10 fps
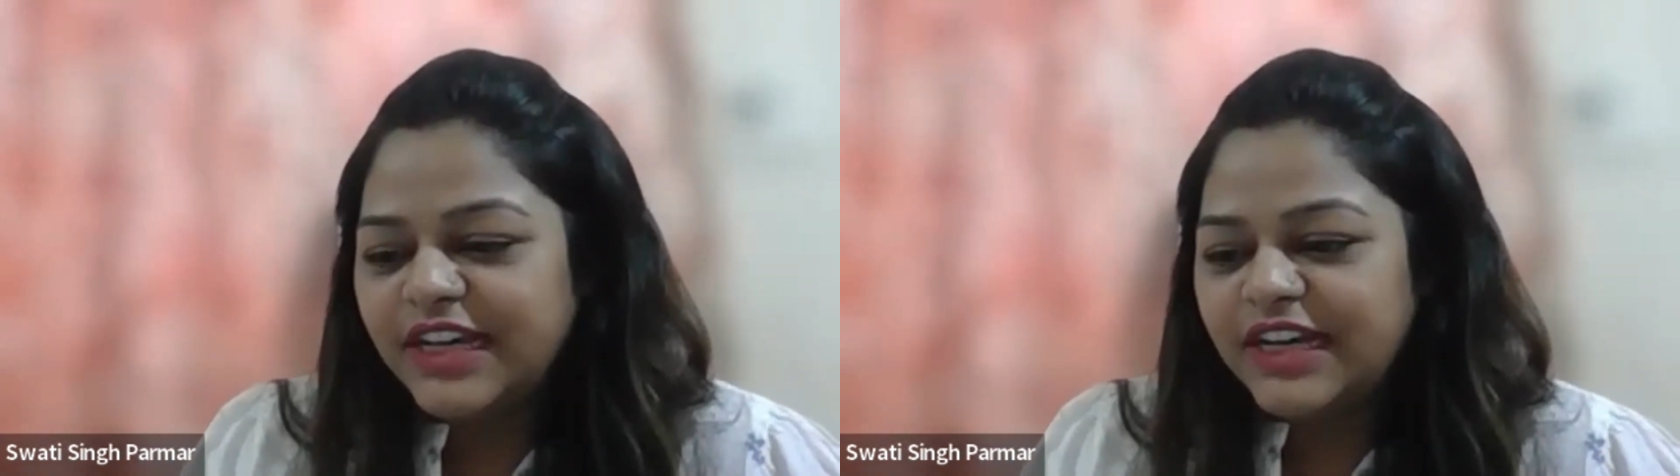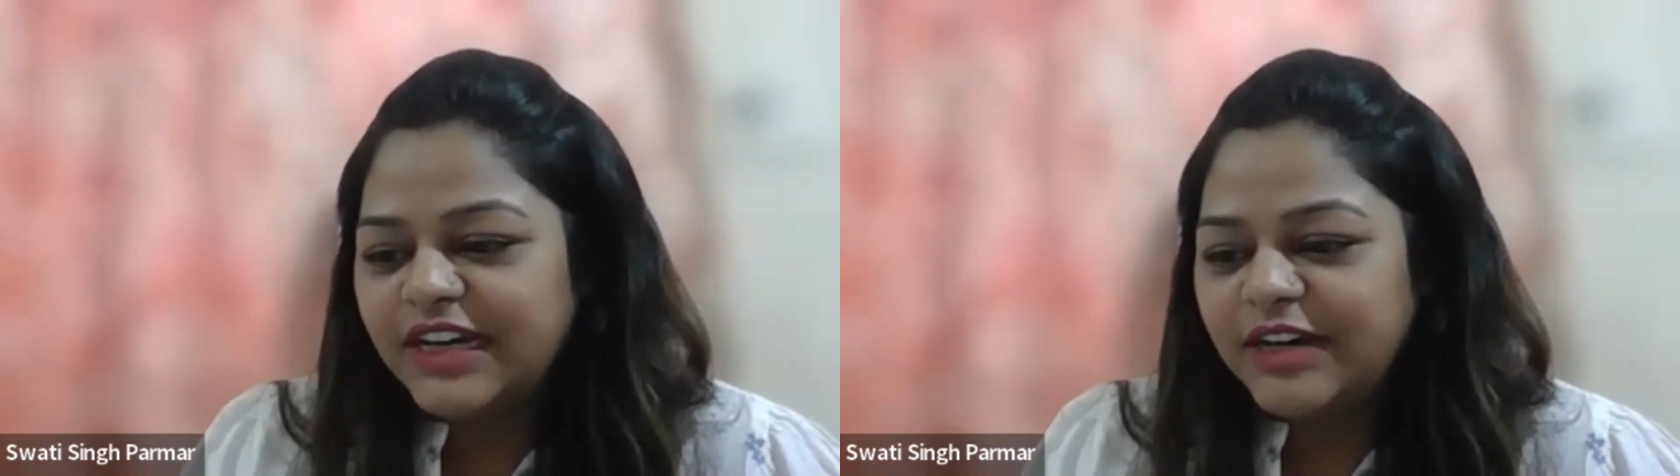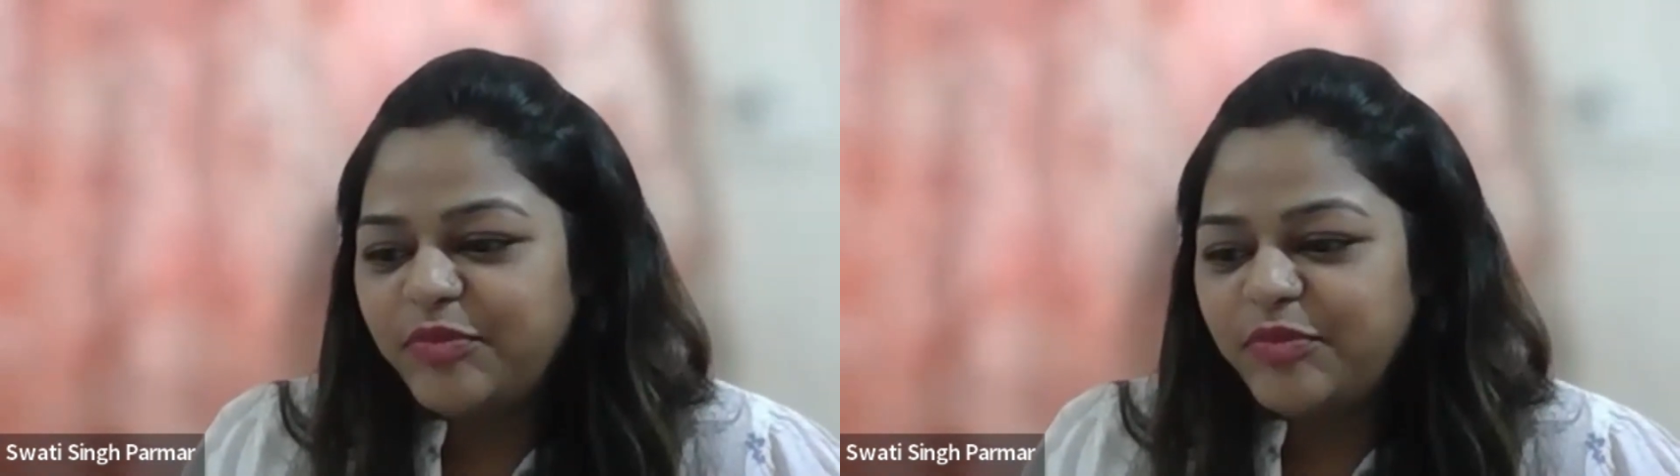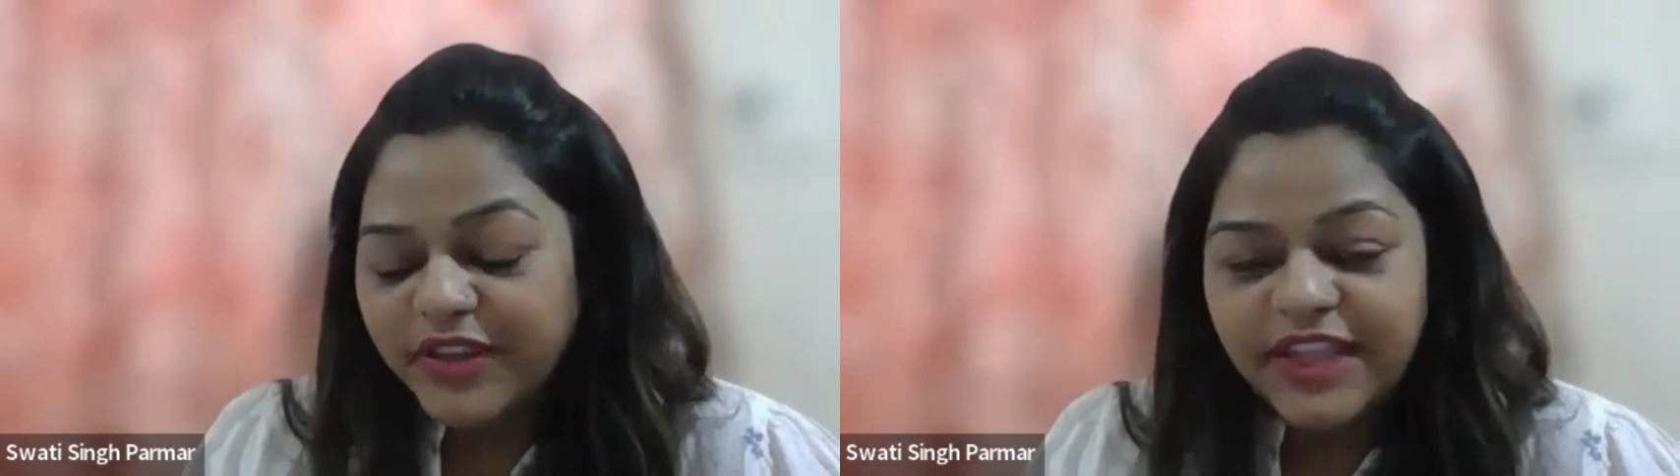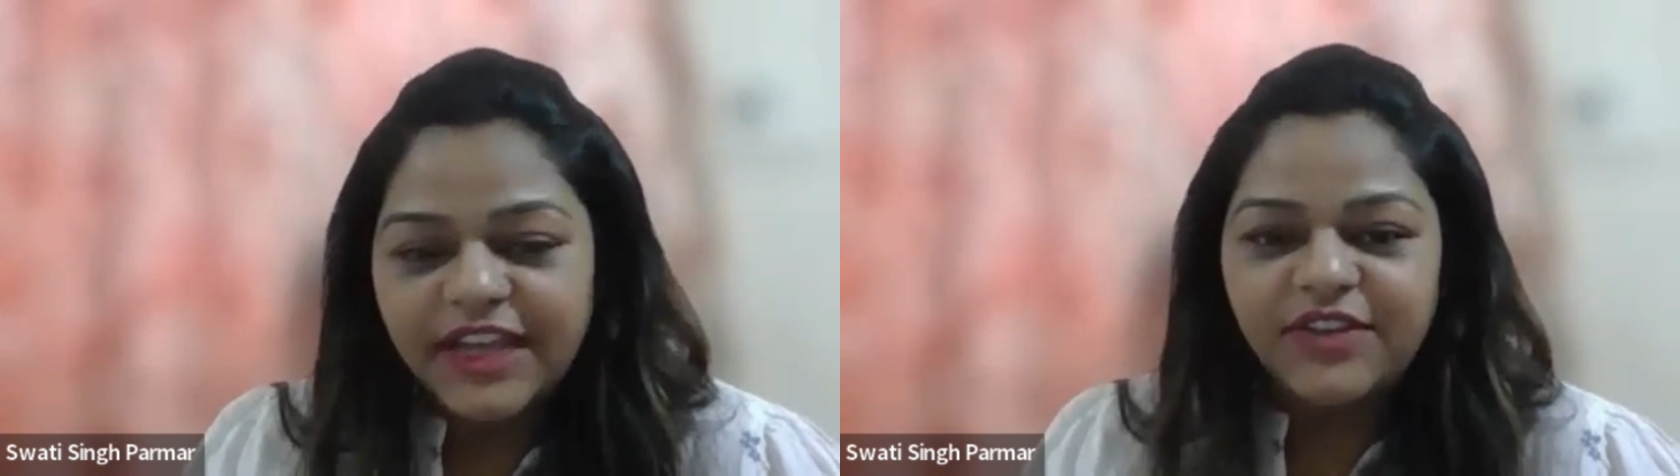
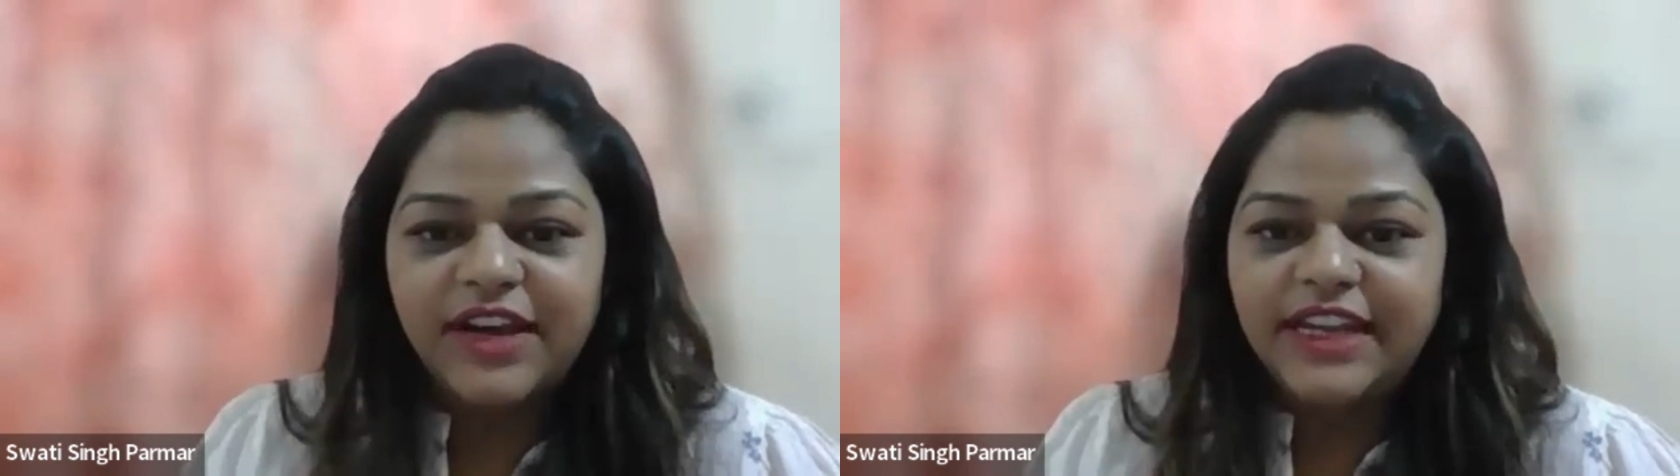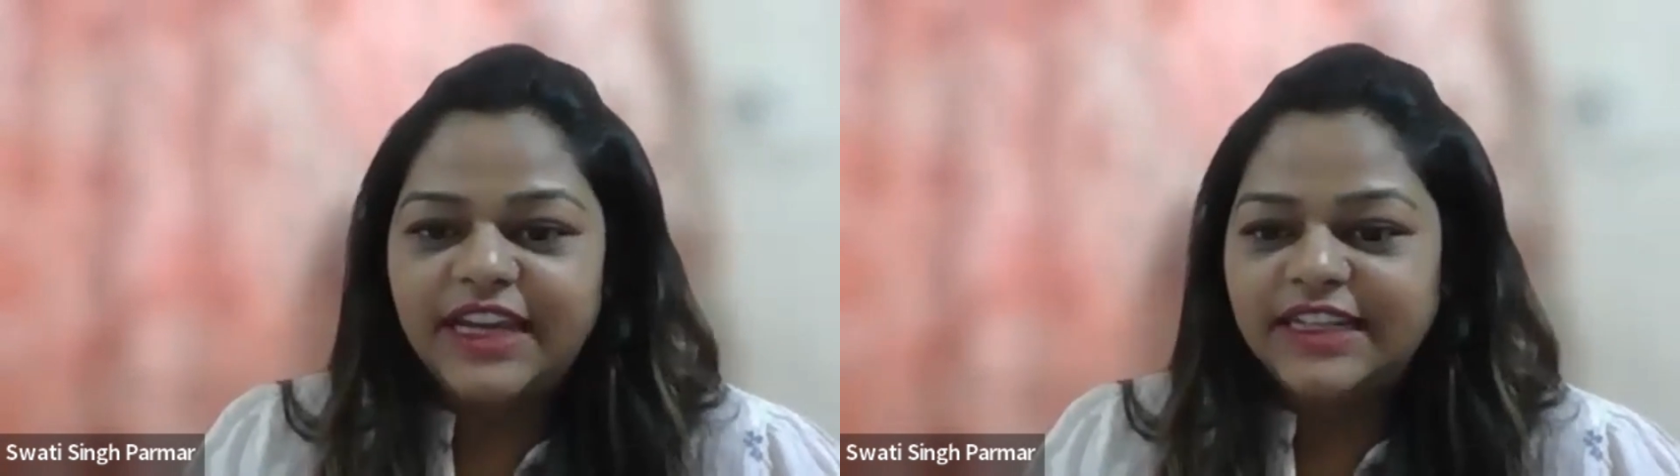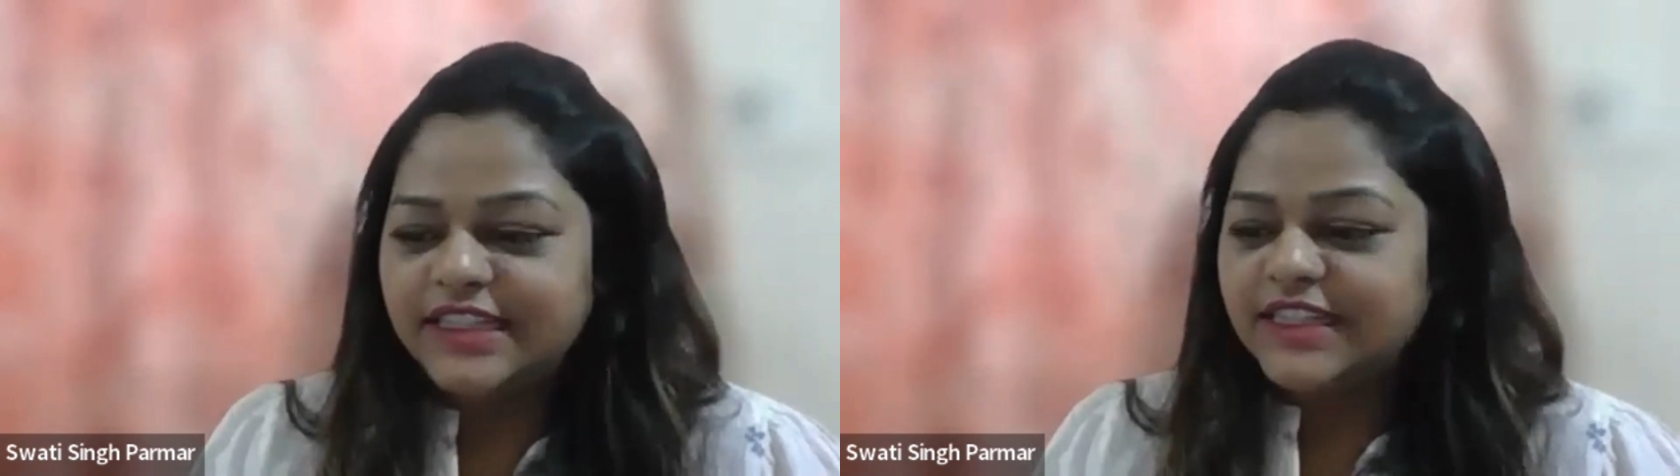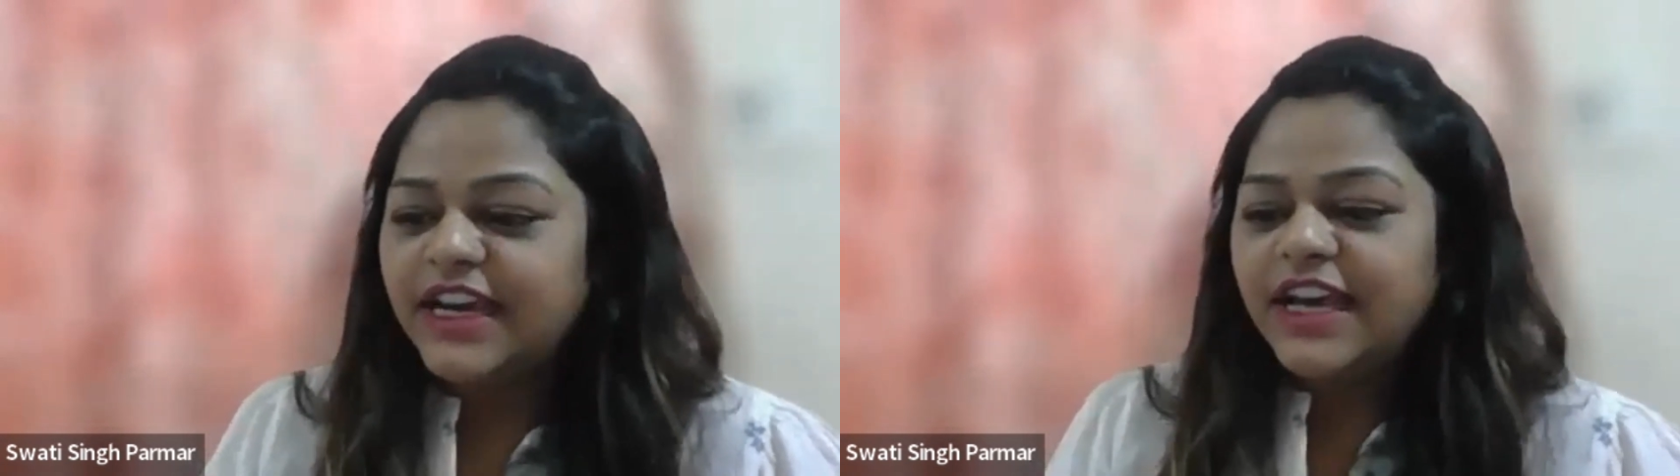point that you highlighted.